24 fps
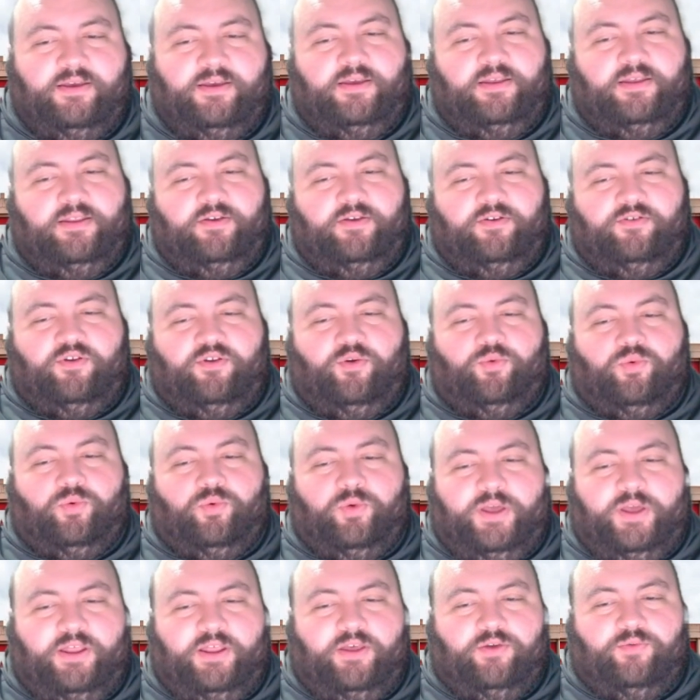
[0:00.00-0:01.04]
there's a
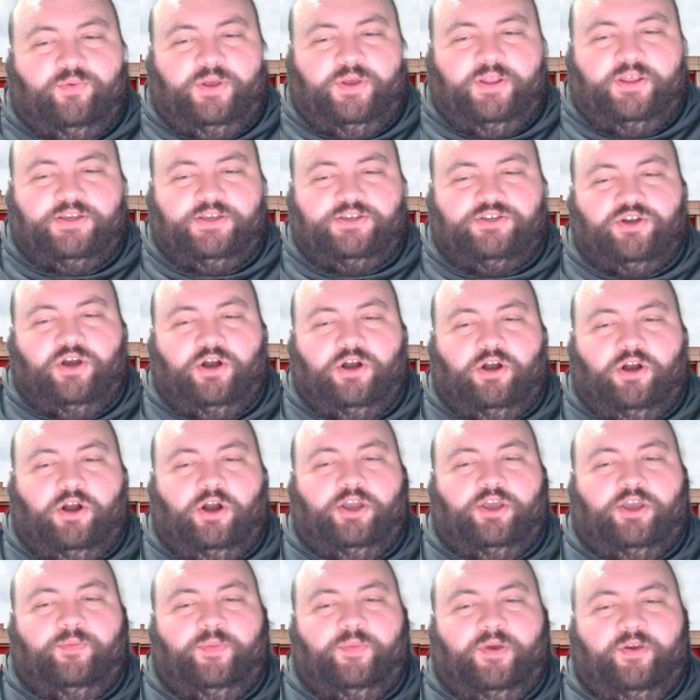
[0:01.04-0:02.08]
really, really strong
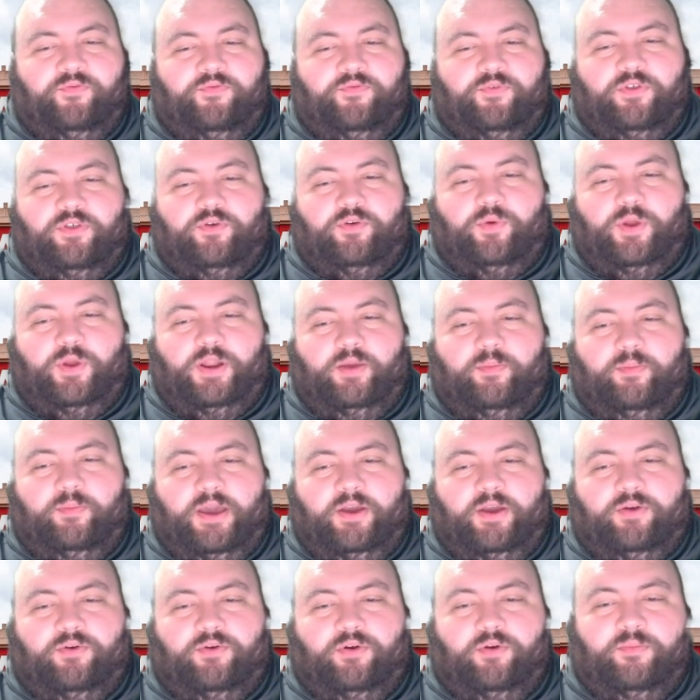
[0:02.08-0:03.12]
argument for the running
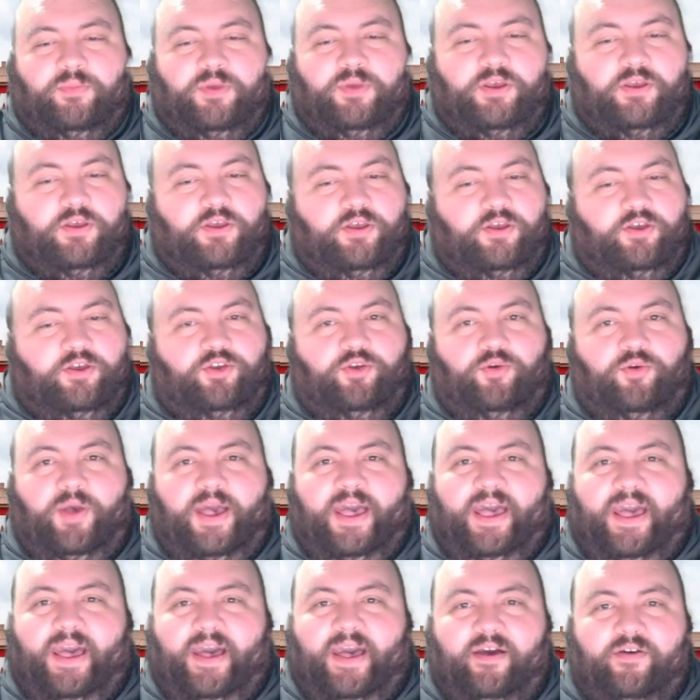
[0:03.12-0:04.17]
back room. You
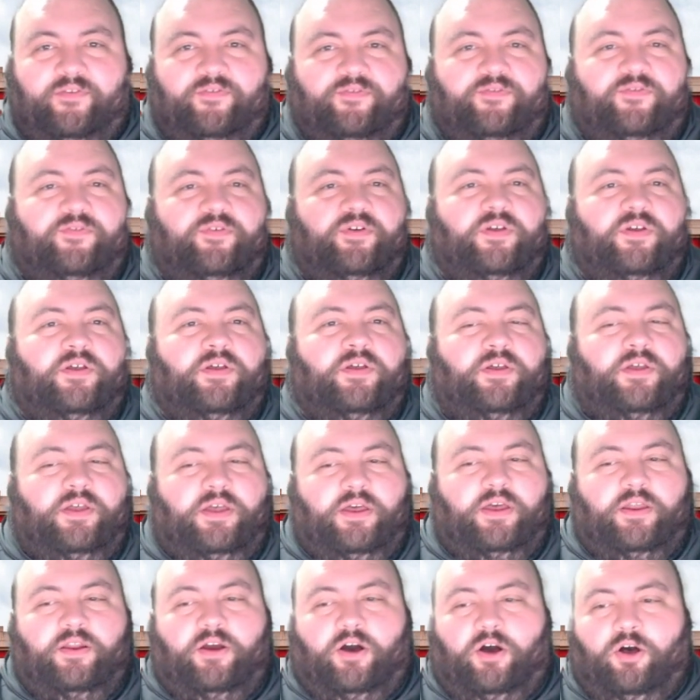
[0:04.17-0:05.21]
have
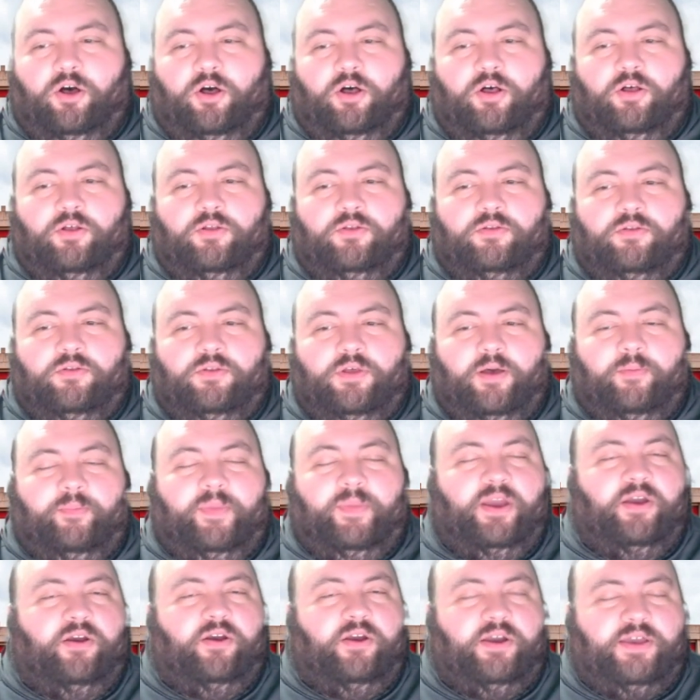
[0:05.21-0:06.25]
an
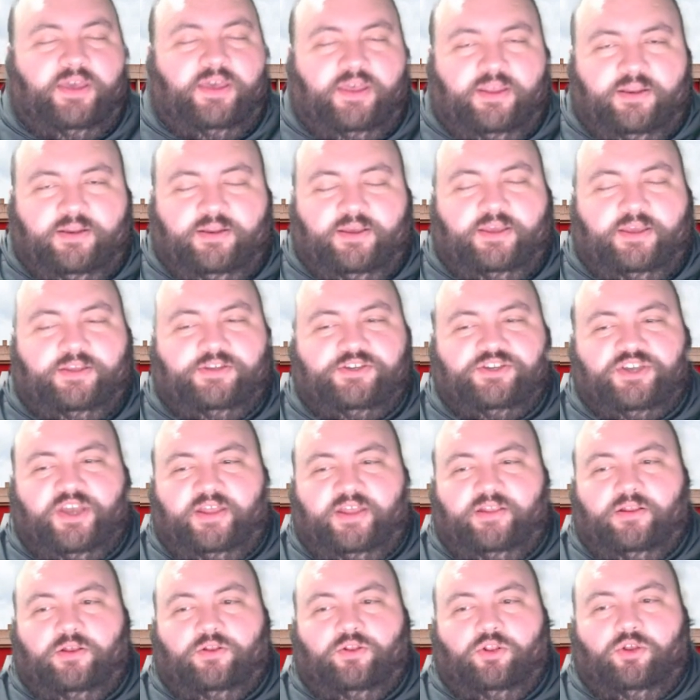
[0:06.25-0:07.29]
All-American in
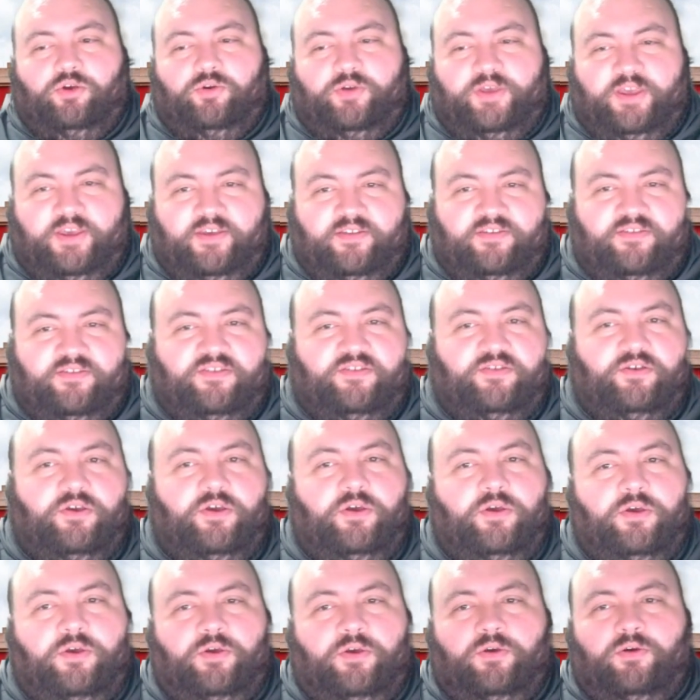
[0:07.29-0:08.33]
Jaylin Lucas,
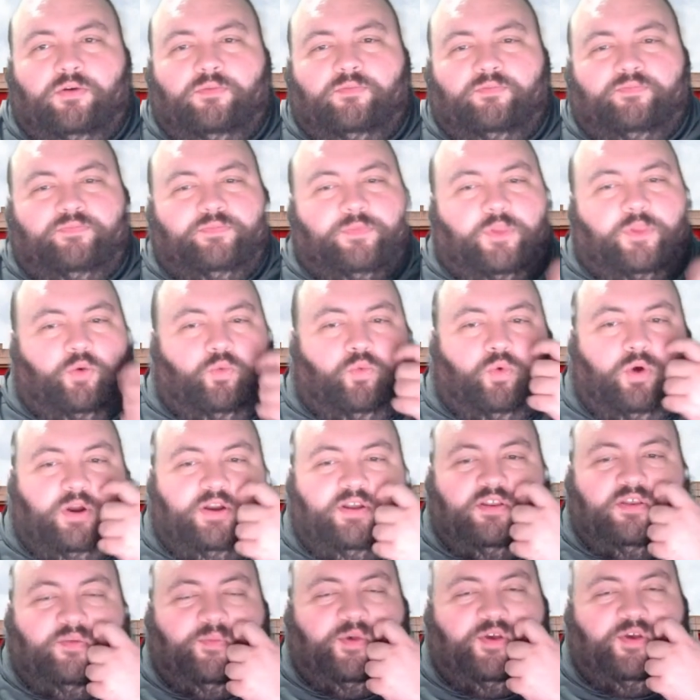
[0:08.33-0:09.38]
one
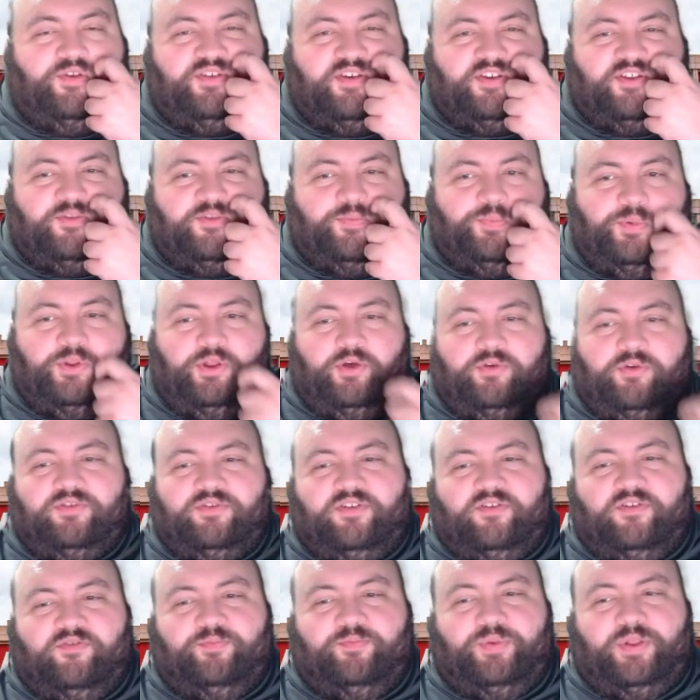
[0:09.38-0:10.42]
of the most
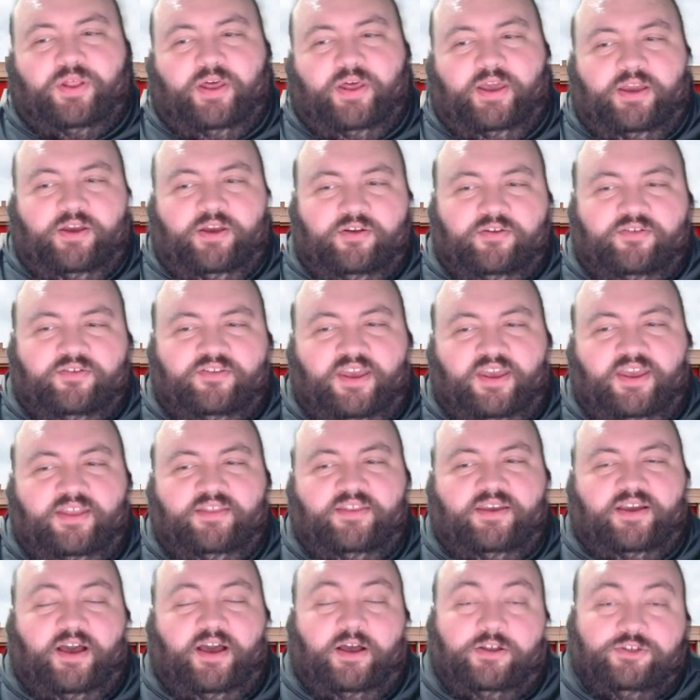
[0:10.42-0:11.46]
explosive players in
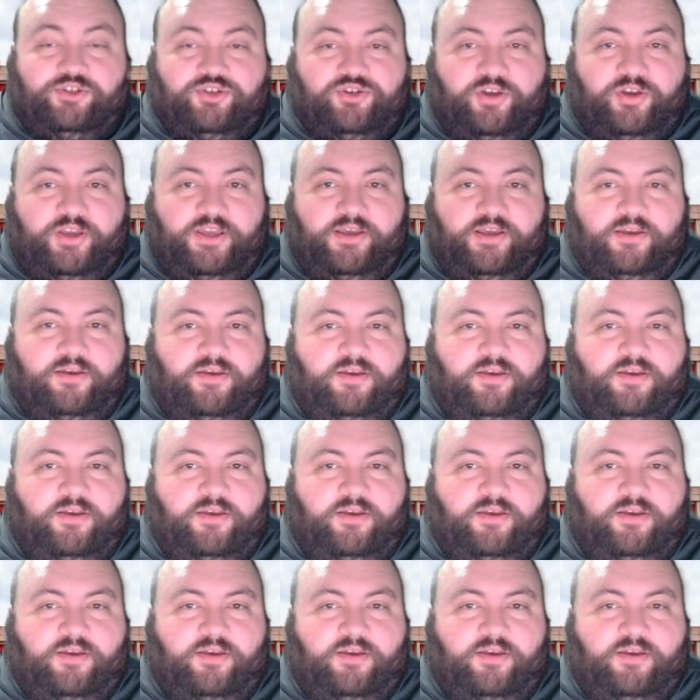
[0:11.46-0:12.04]
the country